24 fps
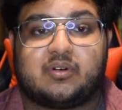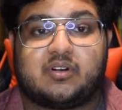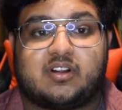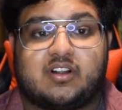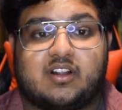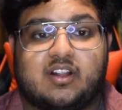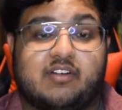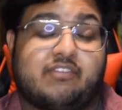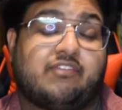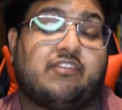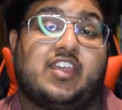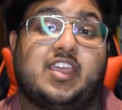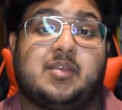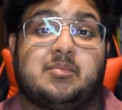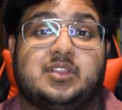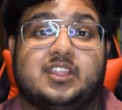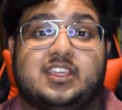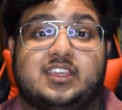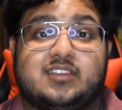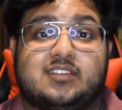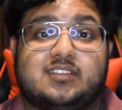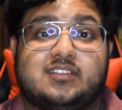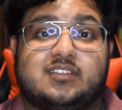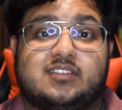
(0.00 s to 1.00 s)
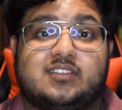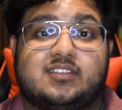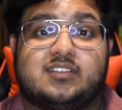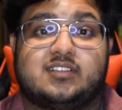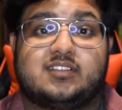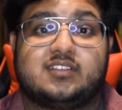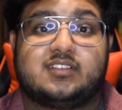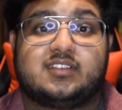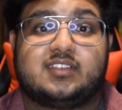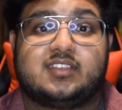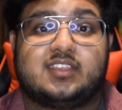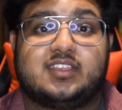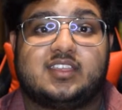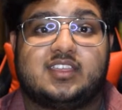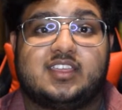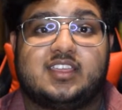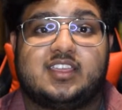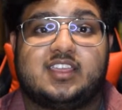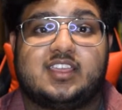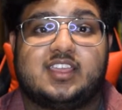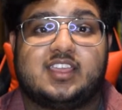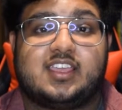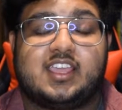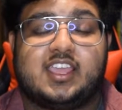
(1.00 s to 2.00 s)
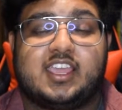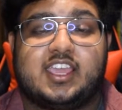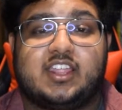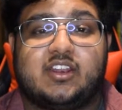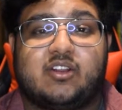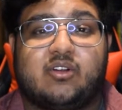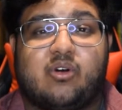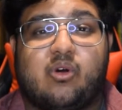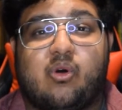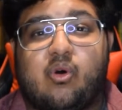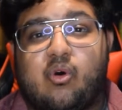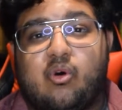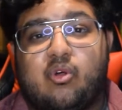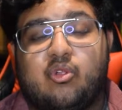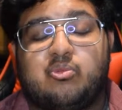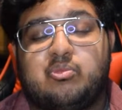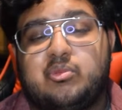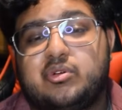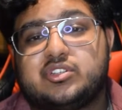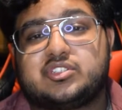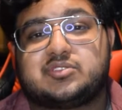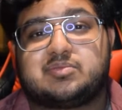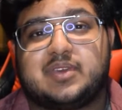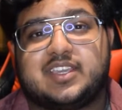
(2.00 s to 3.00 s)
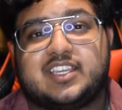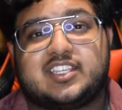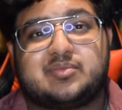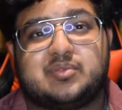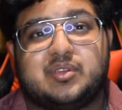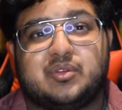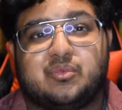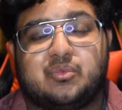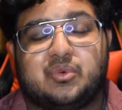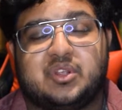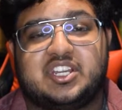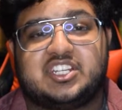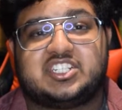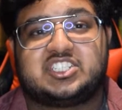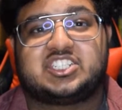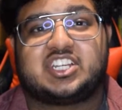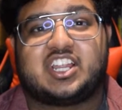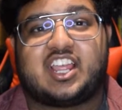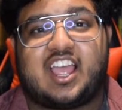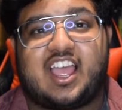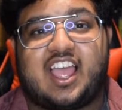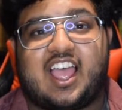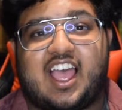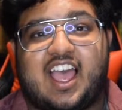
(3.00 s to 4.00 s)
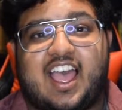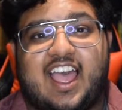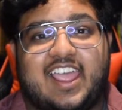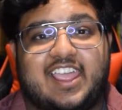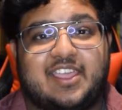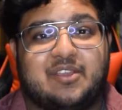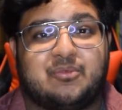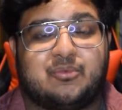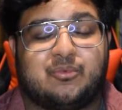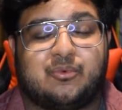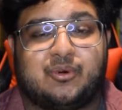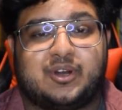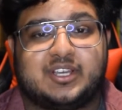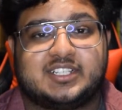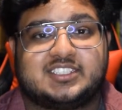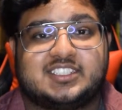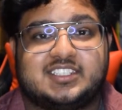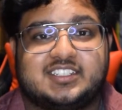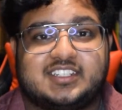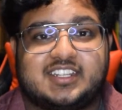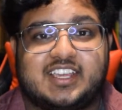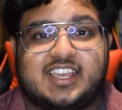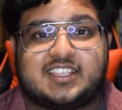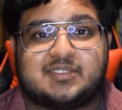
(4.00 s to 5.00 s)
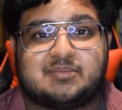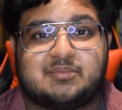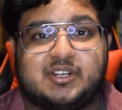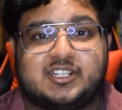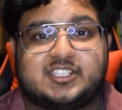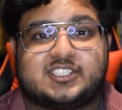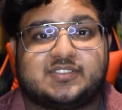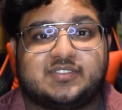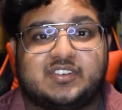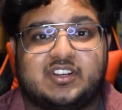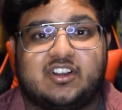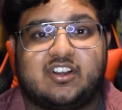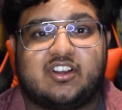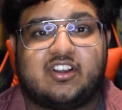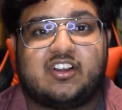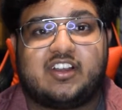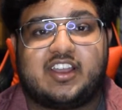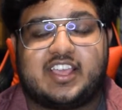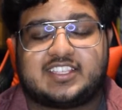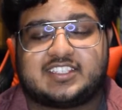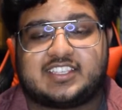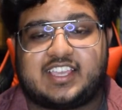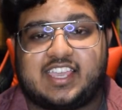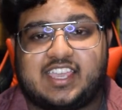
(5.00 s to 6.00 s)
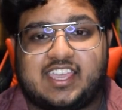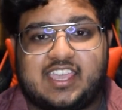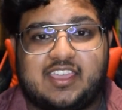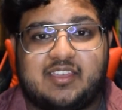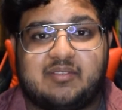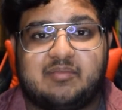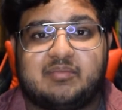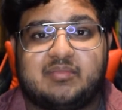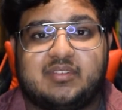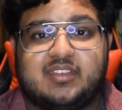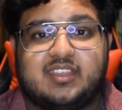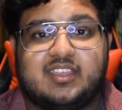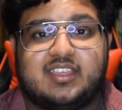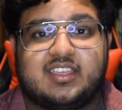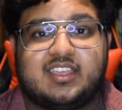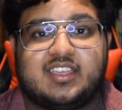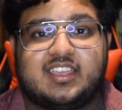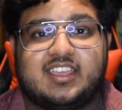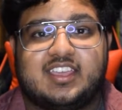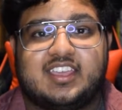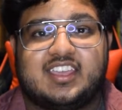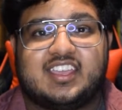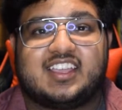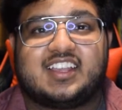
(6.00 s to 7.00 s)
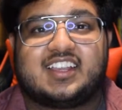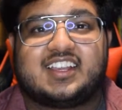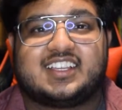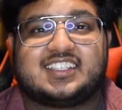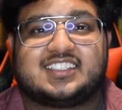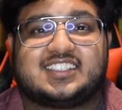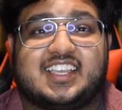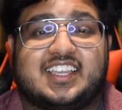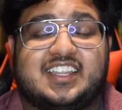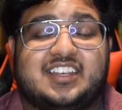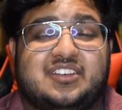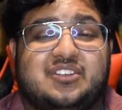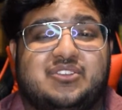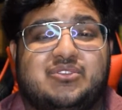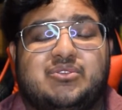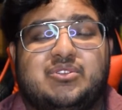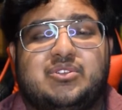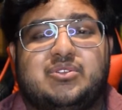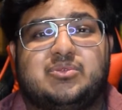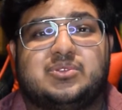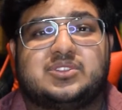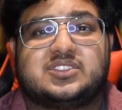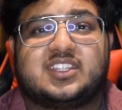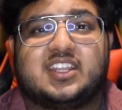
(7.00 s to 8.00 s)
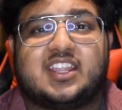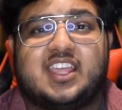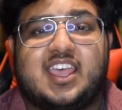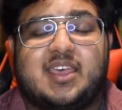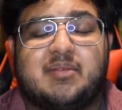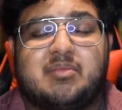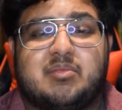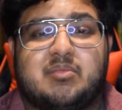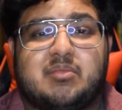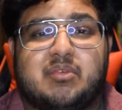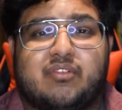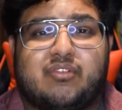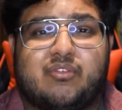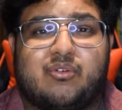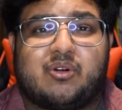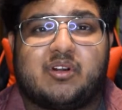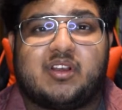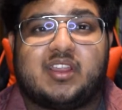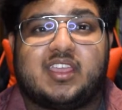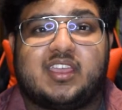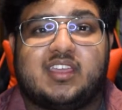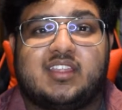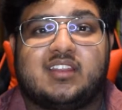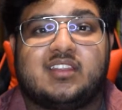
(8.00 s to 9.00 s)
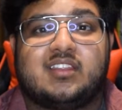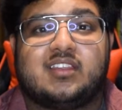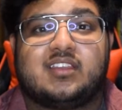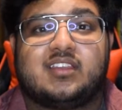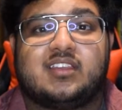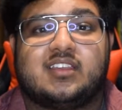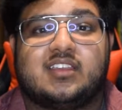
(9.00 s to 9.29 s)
her family. It almost makes me wish I wasn't as much of a nerd as I am, because I knew it was going to happen beforehand.